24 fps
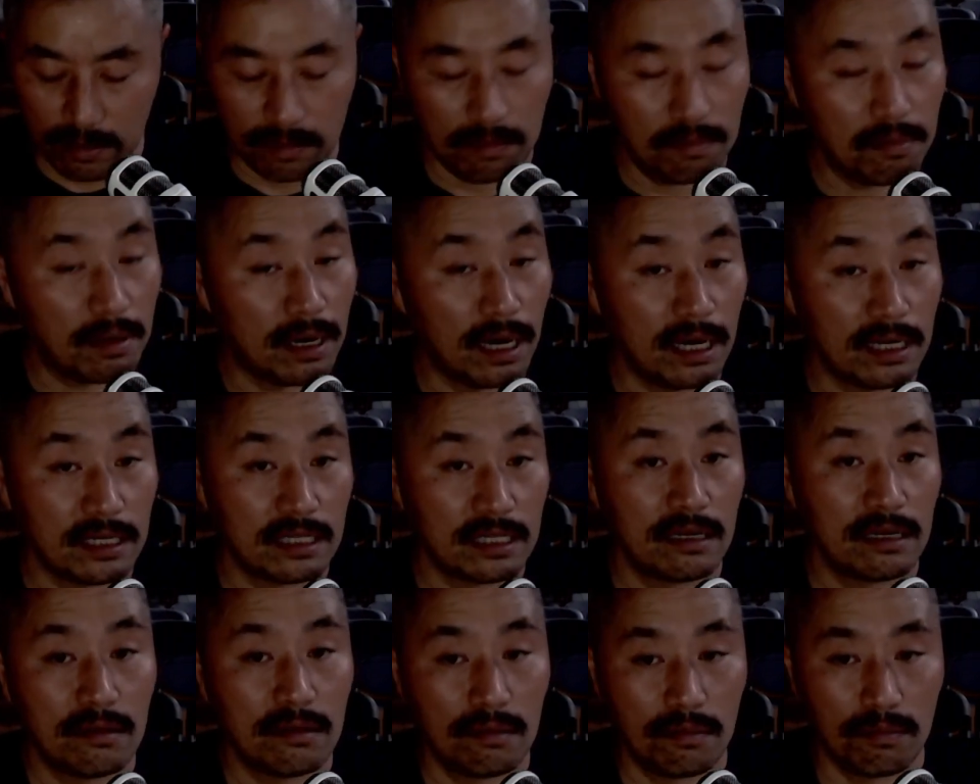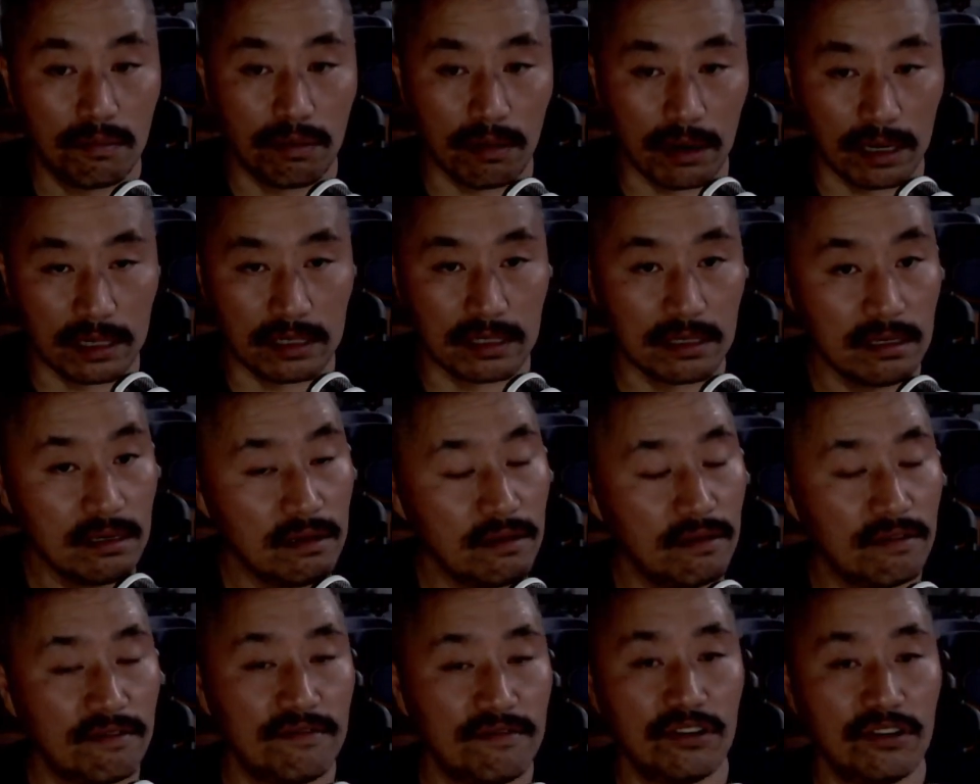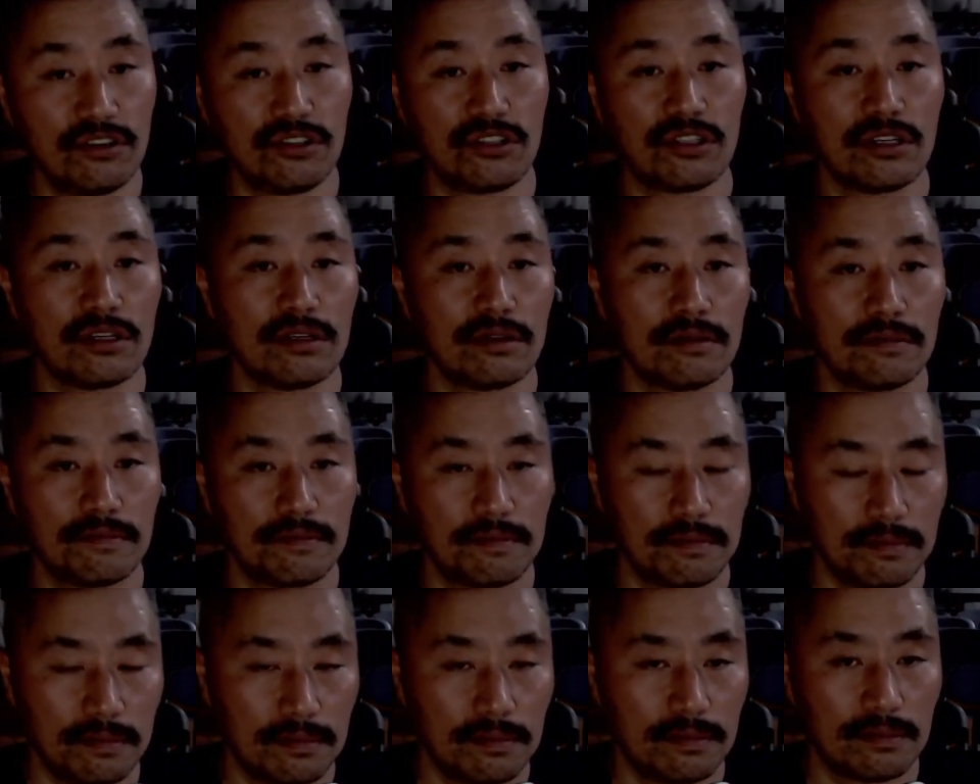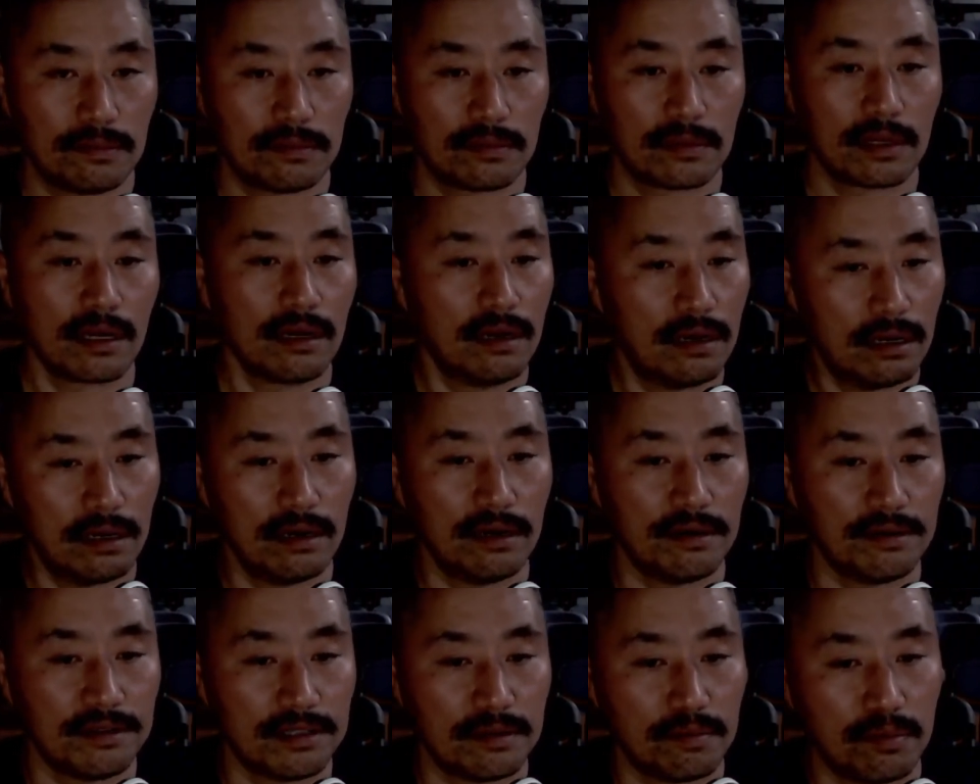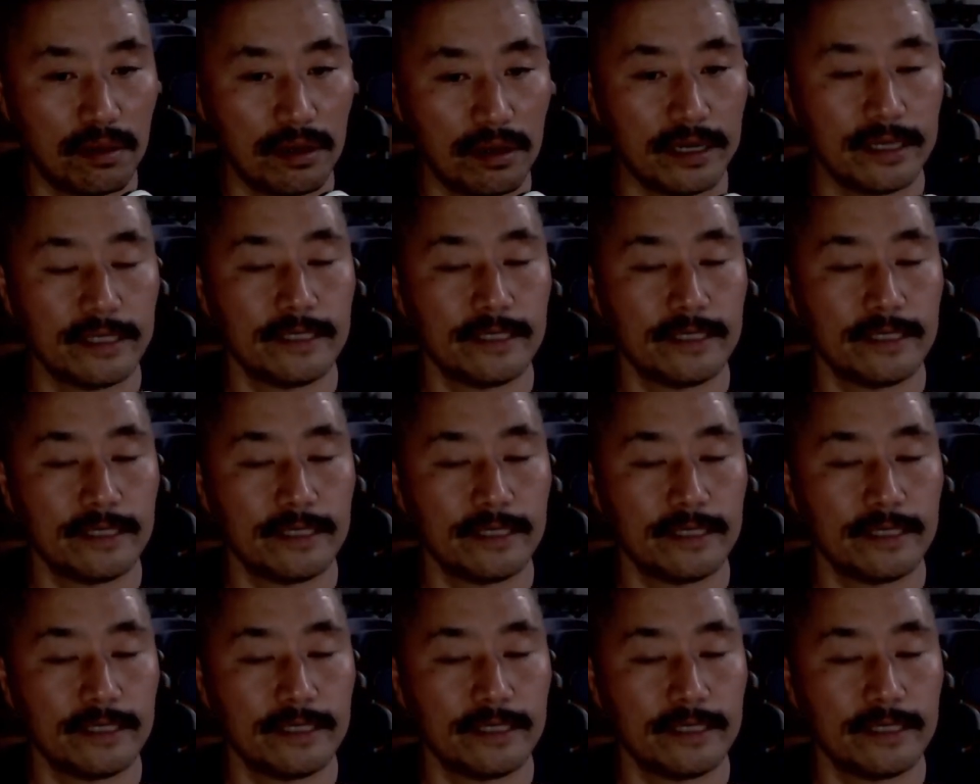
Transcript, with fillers: past, present, future. Let us pray.